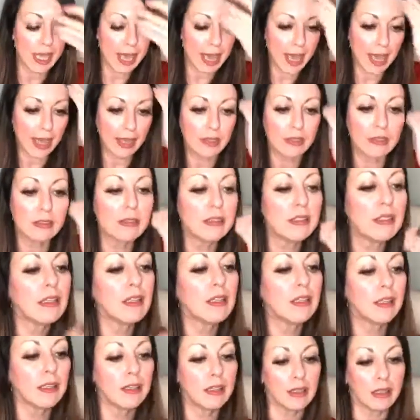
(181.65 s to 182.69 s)
at
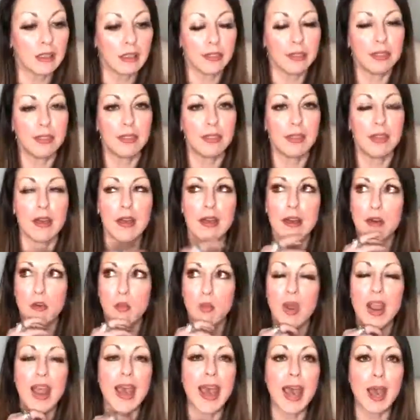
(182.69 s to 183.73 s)

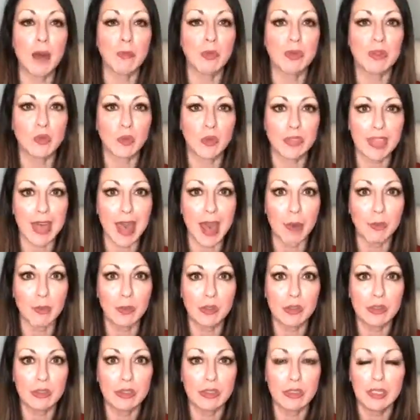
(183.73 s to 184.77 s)
what happened with
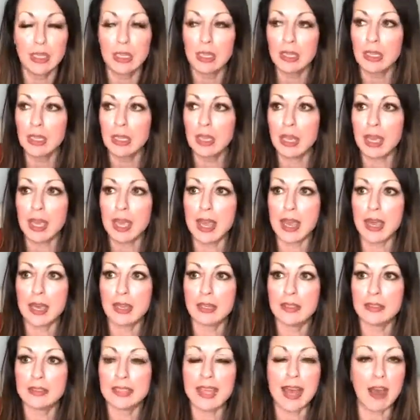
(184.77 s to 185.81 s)
Apple
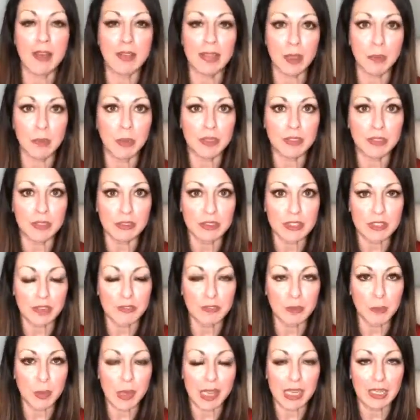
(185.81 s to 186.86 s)
and how they put their
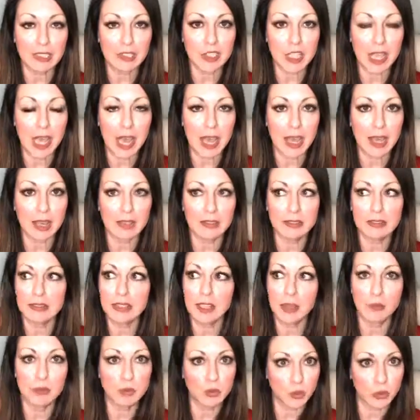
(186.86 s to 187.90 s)
7-page ad,
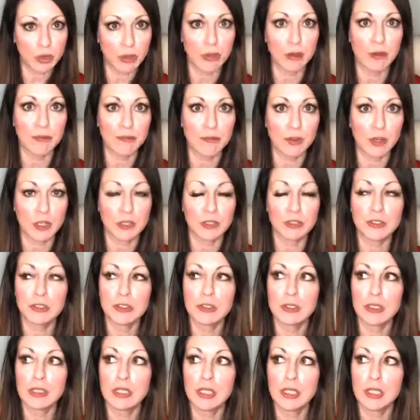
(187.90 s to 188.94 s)
that was one of their
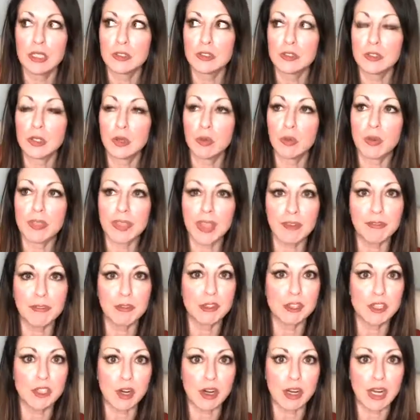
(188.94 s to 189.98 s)
first. So when they
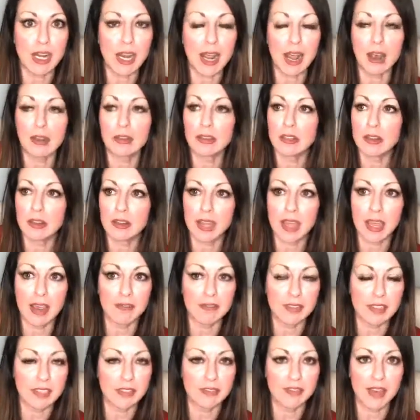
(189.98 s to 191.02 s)
first started out, you know, they have
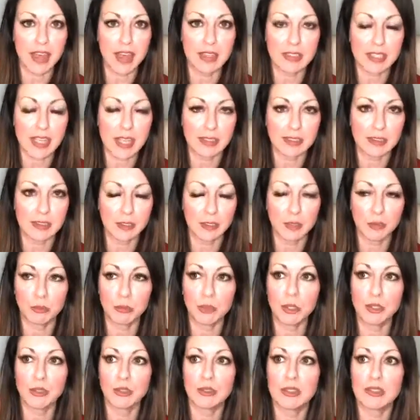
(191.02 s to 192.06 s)
this fantastic
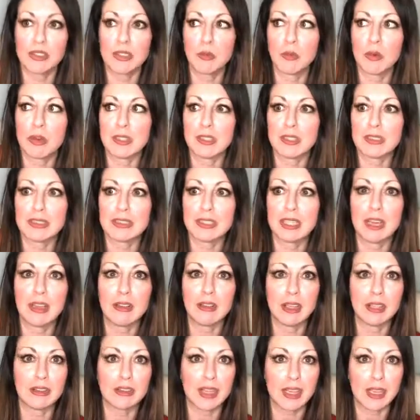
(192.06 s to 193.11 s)
computer that they wanted to sell,
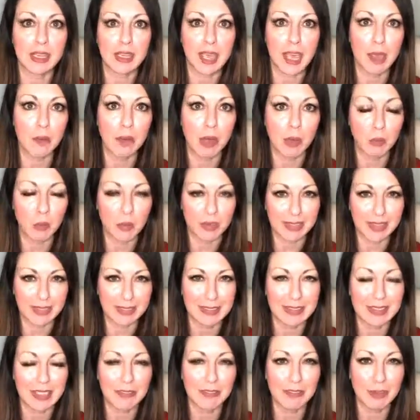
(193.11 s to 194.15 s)
and they came up with a
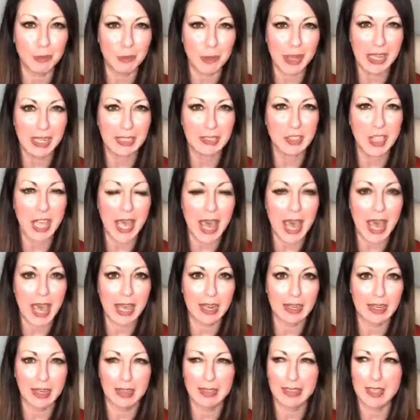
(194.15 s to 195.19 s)
7-page
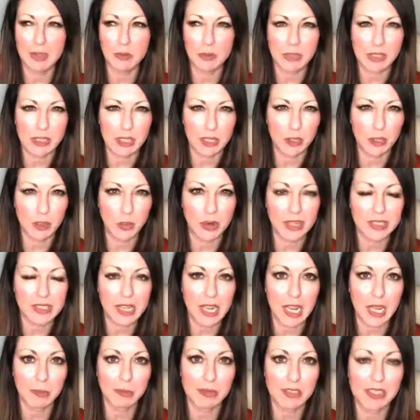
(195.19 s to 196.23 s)
ad, and I think it was in the New York
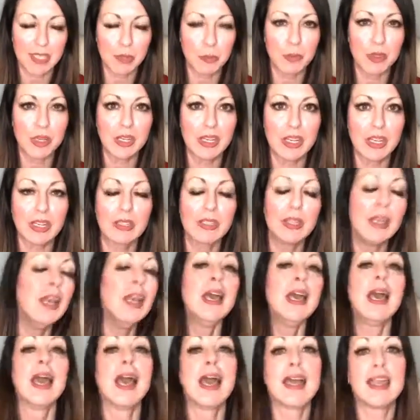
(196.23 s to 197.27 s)
Times they put it in,
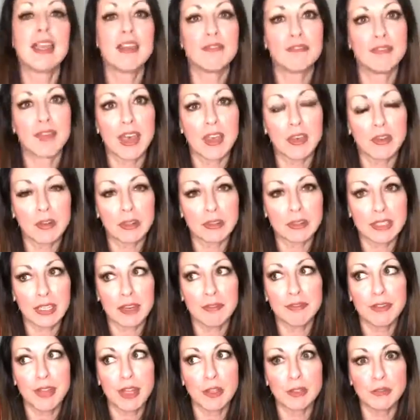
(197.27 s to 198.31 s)
and it failed. And
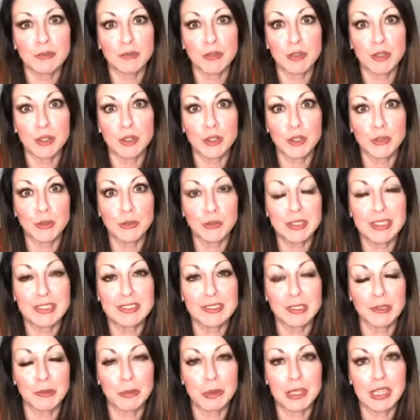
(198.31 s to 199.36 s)
it failed for a good
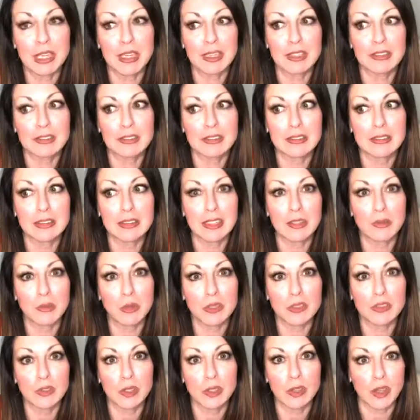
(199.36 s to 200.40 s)
reason, because it
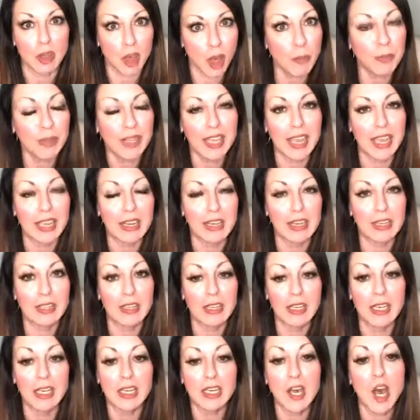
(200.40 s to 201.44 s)
was complicated.
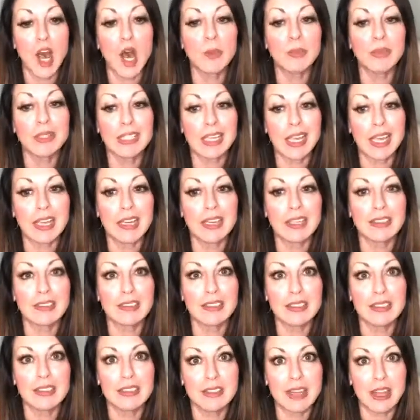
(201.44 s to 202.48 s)
Complicated
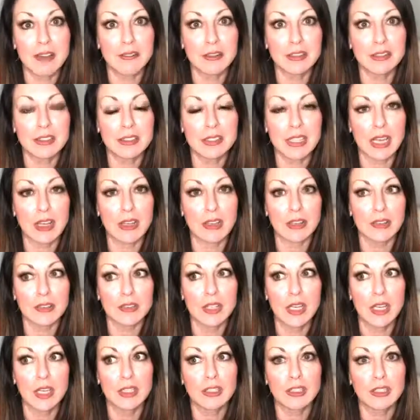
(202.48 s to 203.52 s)
never sells.
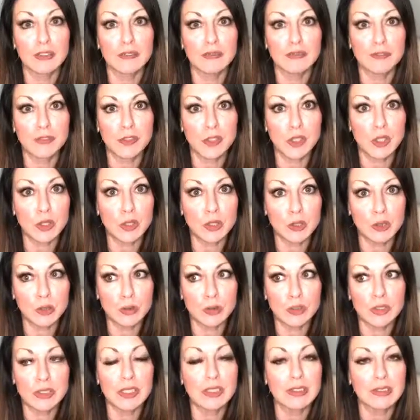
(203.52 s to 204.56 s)

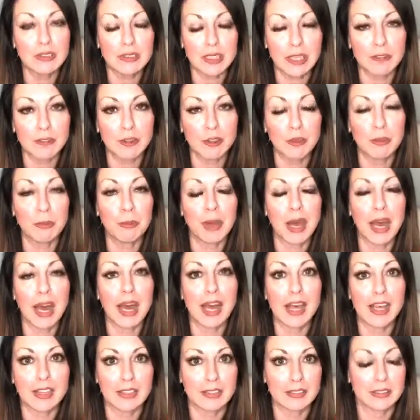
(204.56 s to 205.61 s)
Confused never
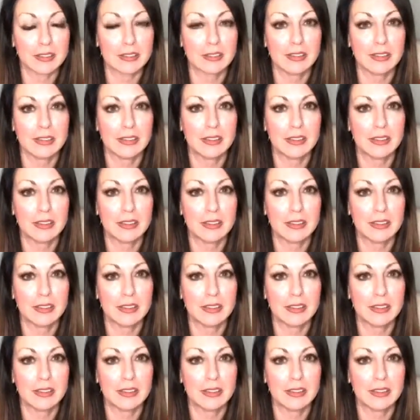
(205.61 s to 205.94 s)
buys.